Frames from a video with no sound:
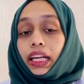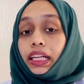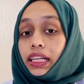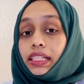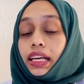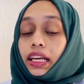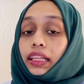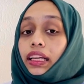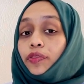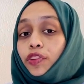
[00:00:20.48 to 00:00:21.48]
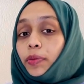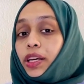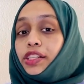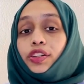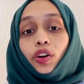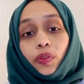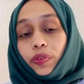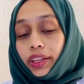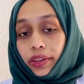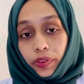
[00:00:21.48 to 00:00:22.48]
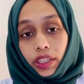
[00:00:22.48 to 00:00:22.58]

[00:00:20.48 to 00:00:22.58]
It is the inflammation of liver.